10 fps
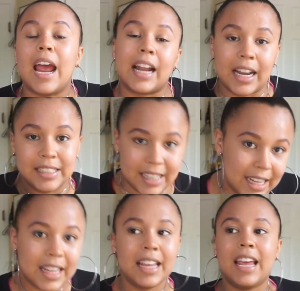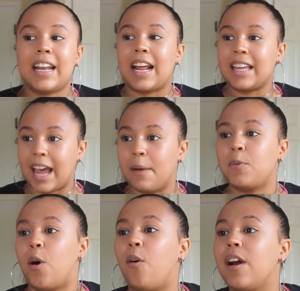And I did it, and I kept
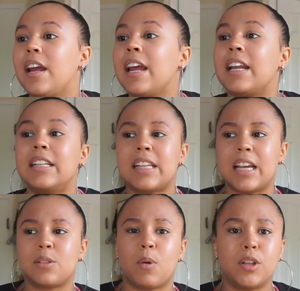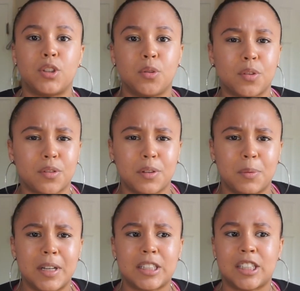going, and it takes, what, 2 to 3
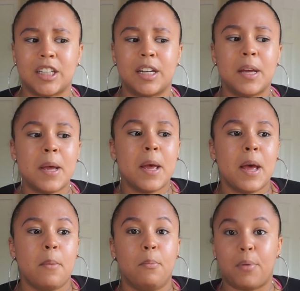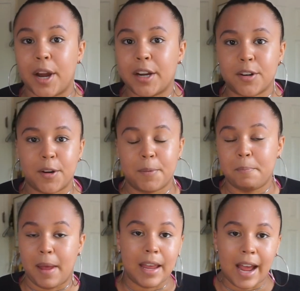weeks to break or
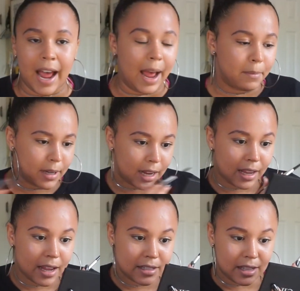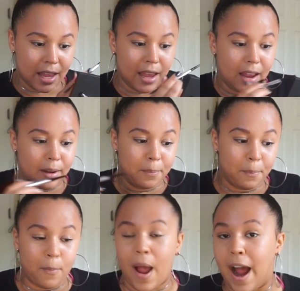make a habit, I guess. And
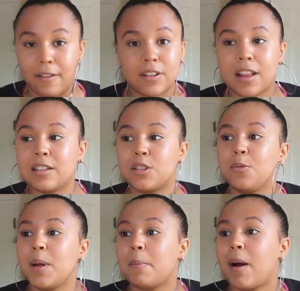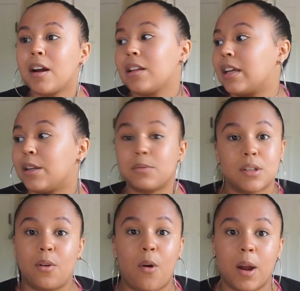after that 2-week mark, like, there was
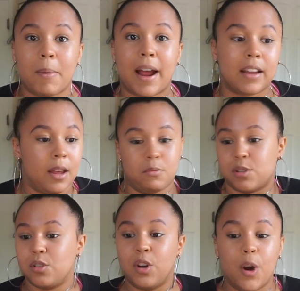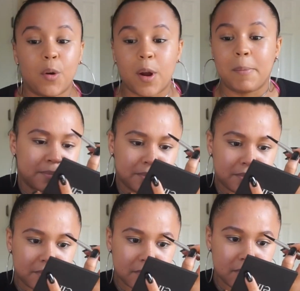no going back. It was no going back.
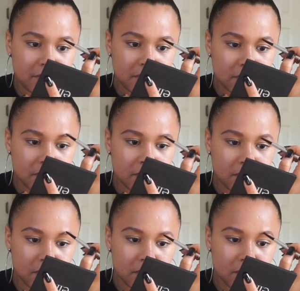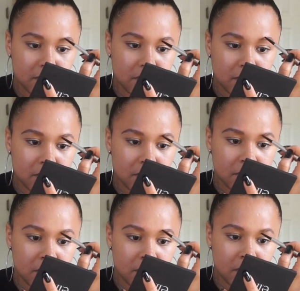I wouldn't let myself go back.
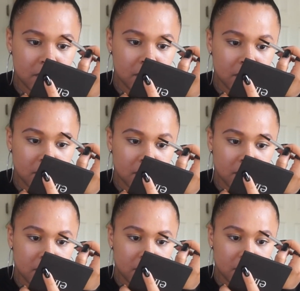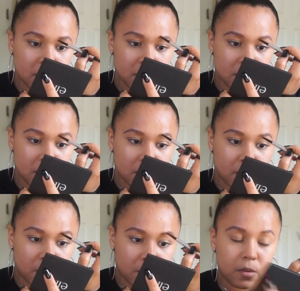And it's just been great. It's just
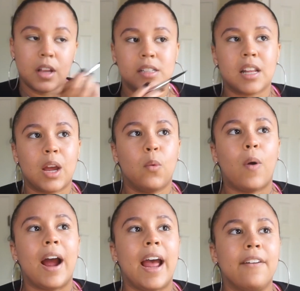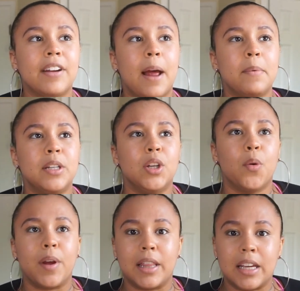like, why haven't I been
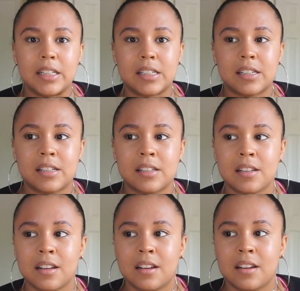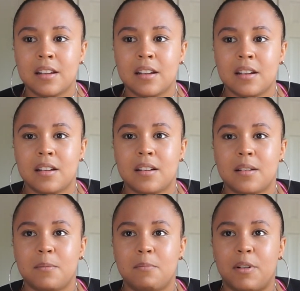doing this
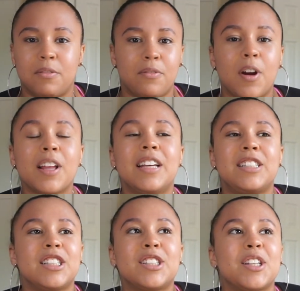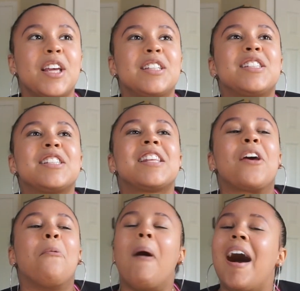before? It's just
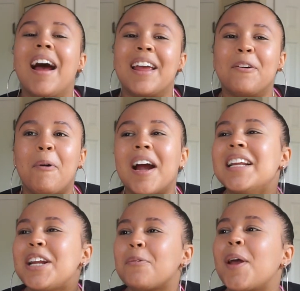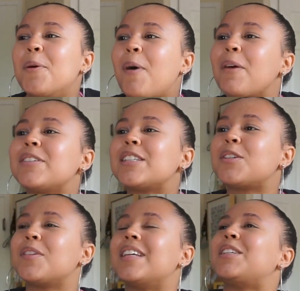like, why did I wait? Why was I
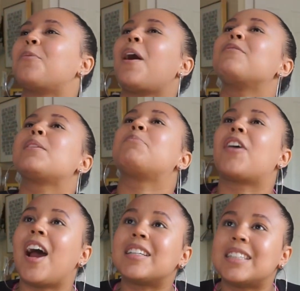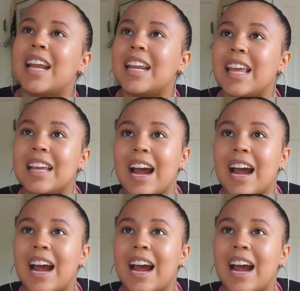so lazy? Why was I procrastinating?